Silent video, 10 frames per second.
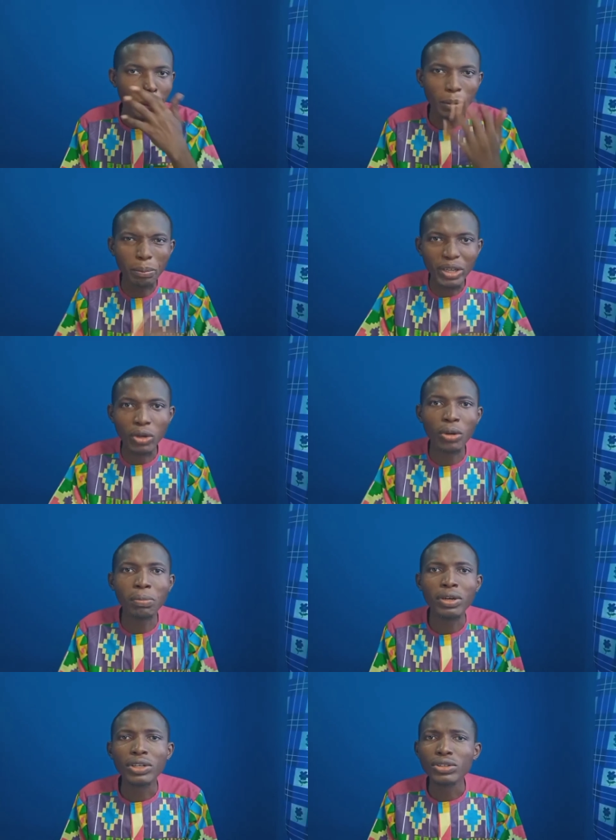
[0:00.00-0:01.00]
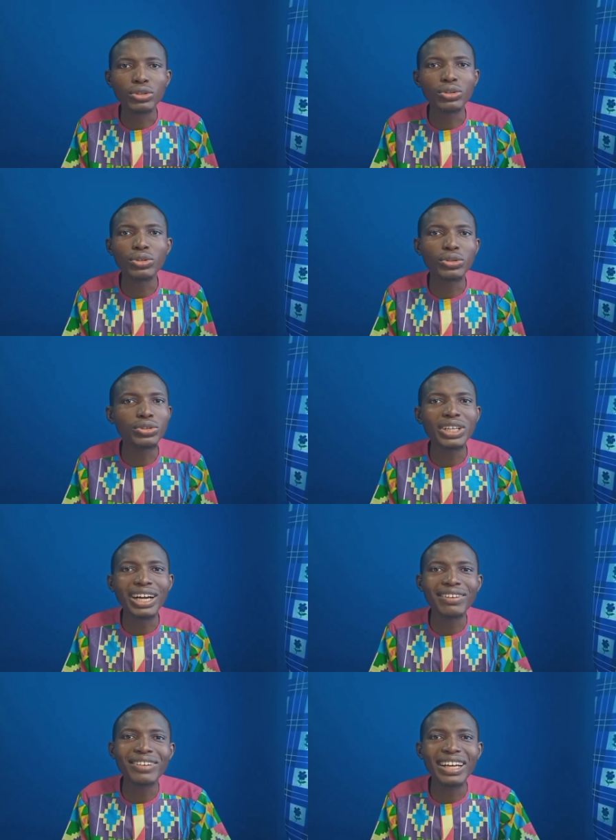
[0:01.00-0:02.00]
a makeup. So you
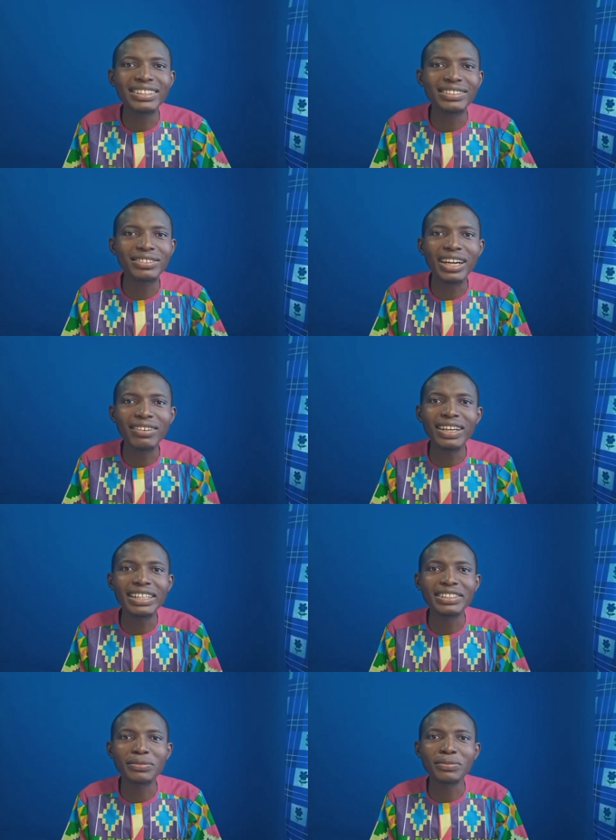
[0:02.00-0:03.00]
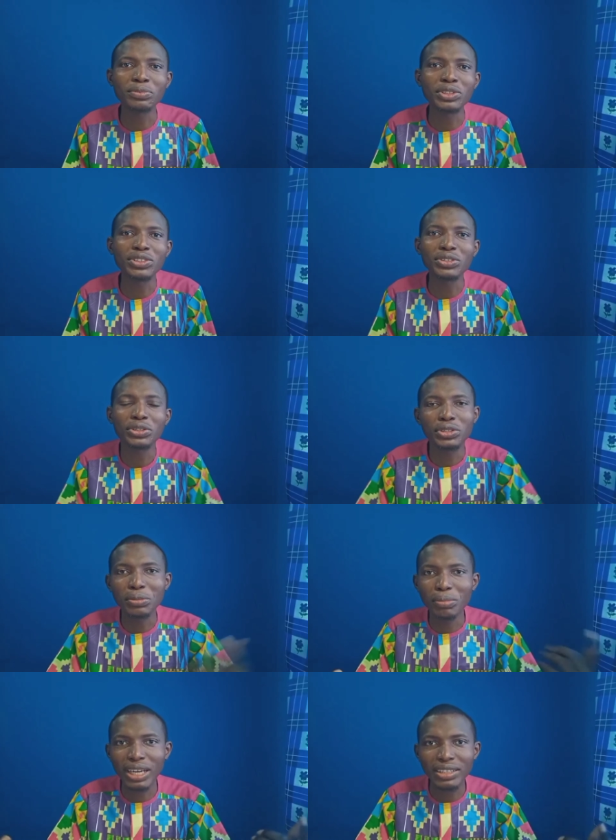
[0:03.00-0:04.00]
can't write with just your
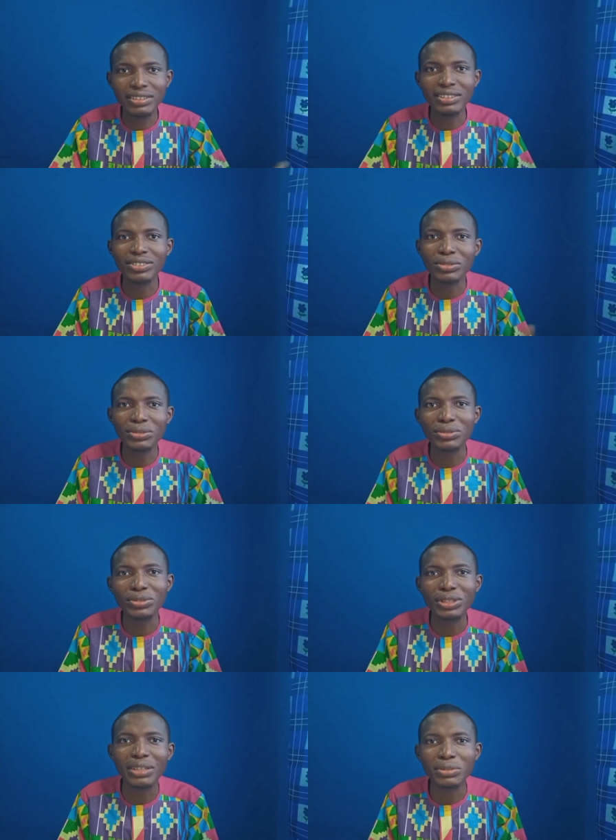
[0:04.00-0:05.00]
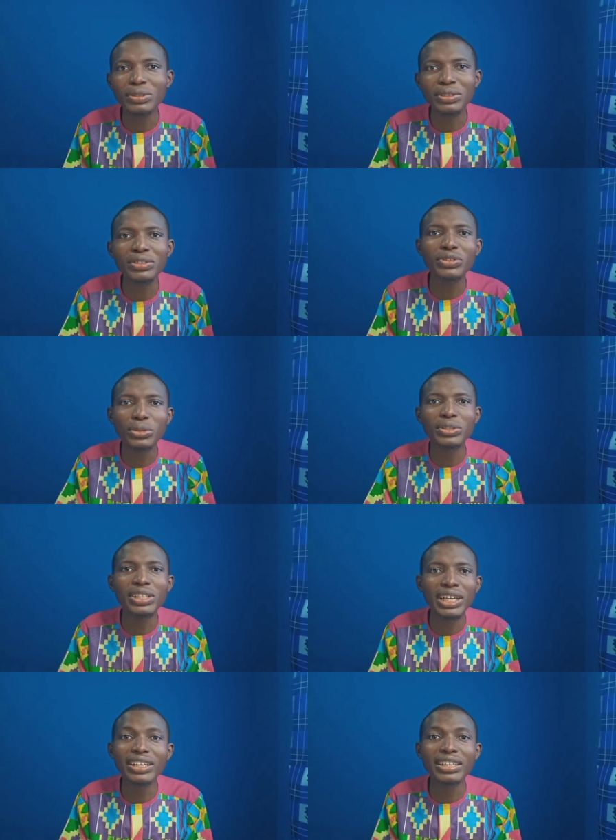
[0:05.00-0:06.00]
mind. You need to
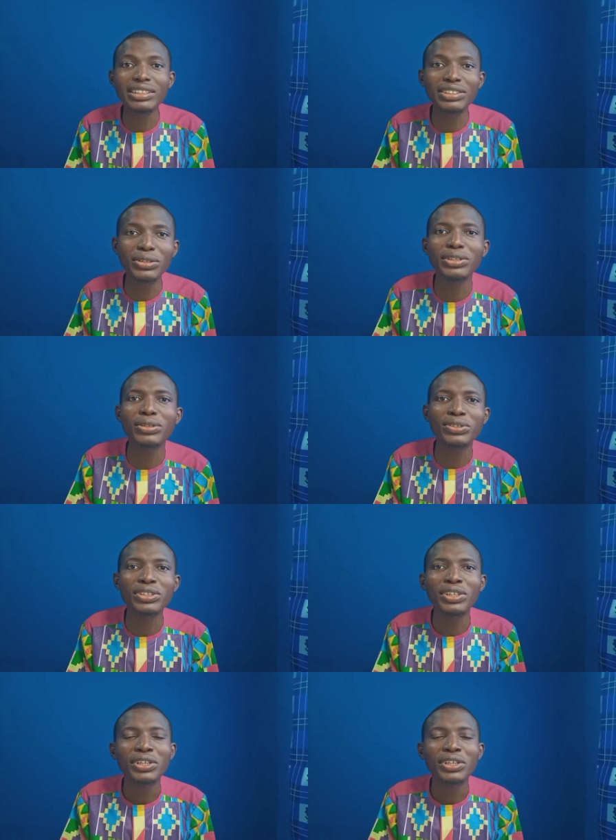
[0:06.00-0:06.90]
really engage the Holy Ghost.